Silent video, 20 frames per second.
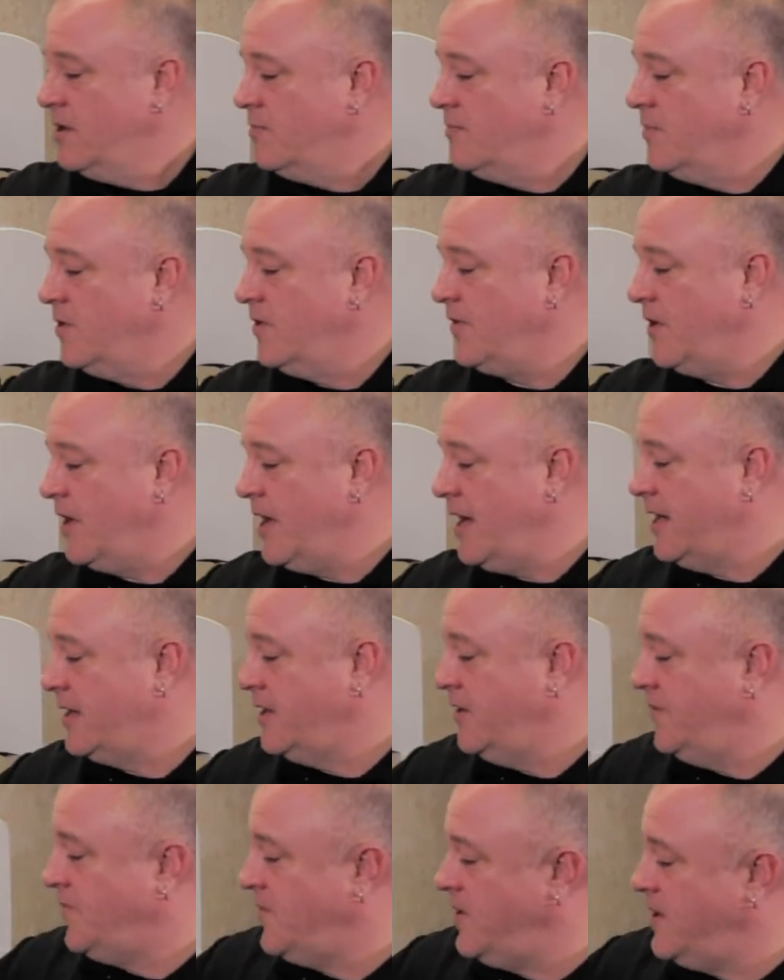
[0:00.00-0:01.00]
move your
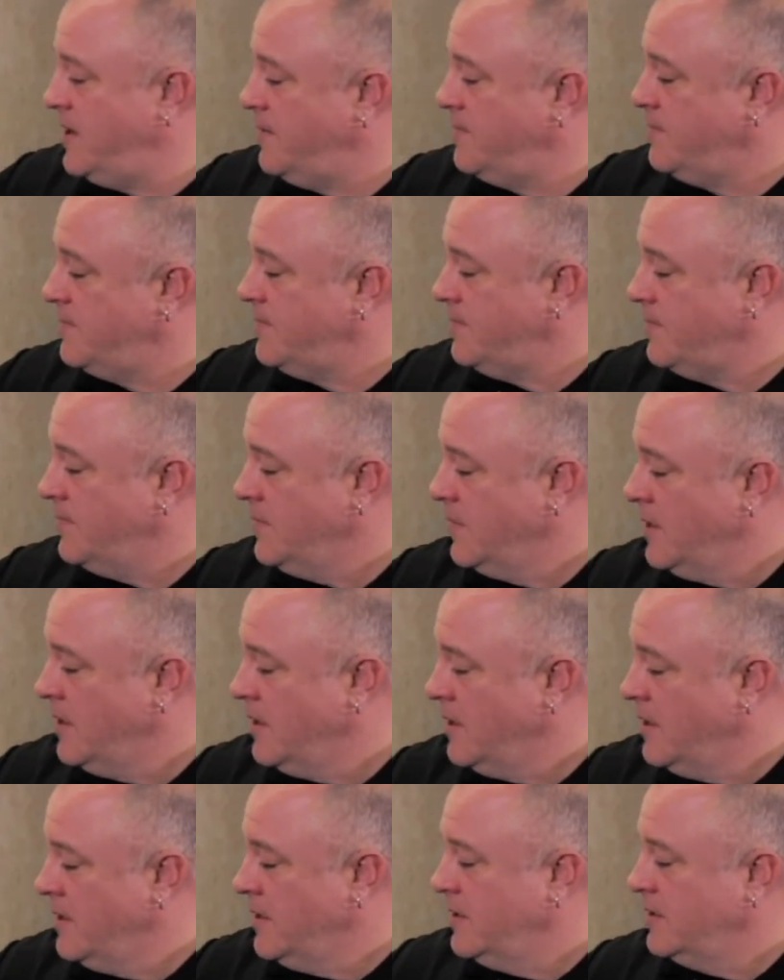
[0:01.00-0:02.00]
Accu-Frame
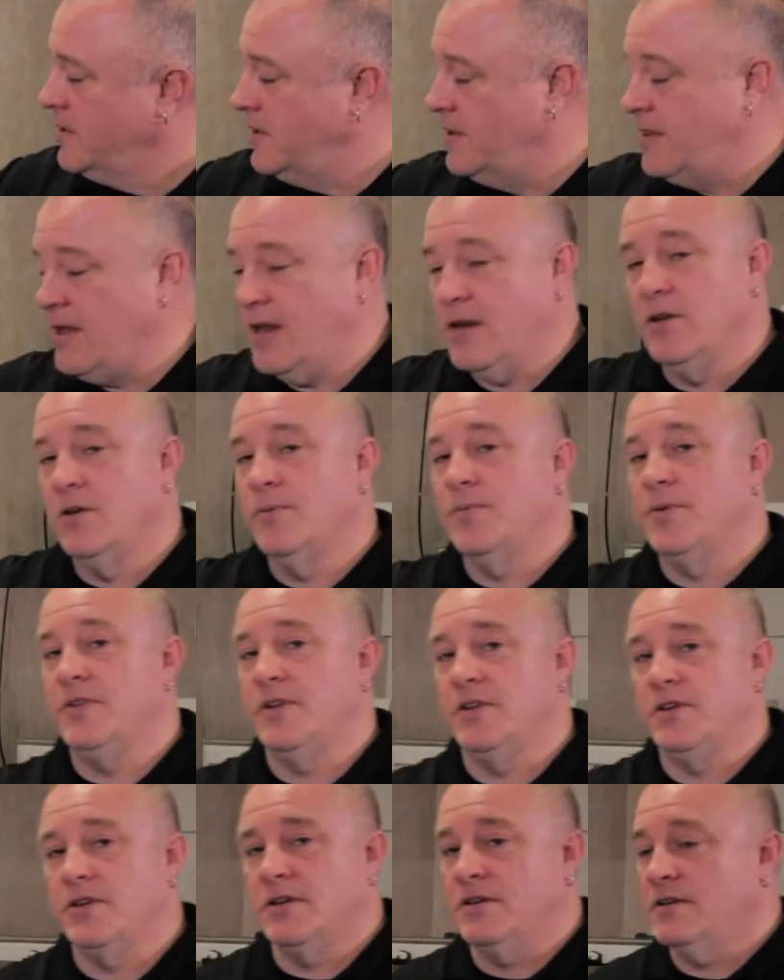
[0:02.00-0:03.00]
to that new
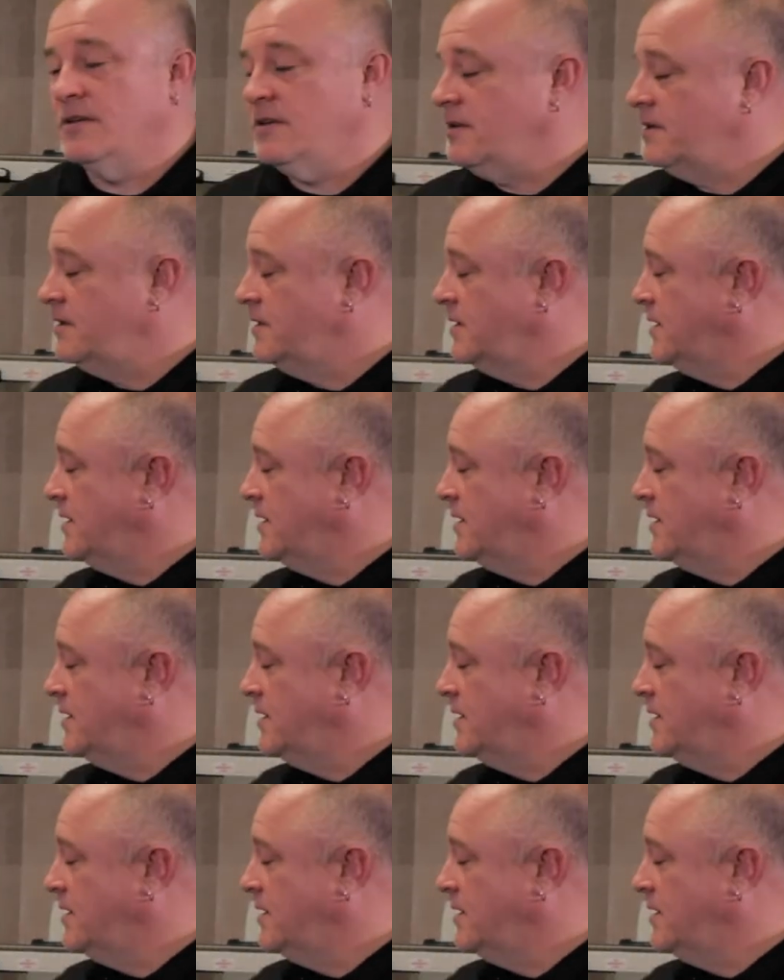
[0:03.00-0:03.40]
position,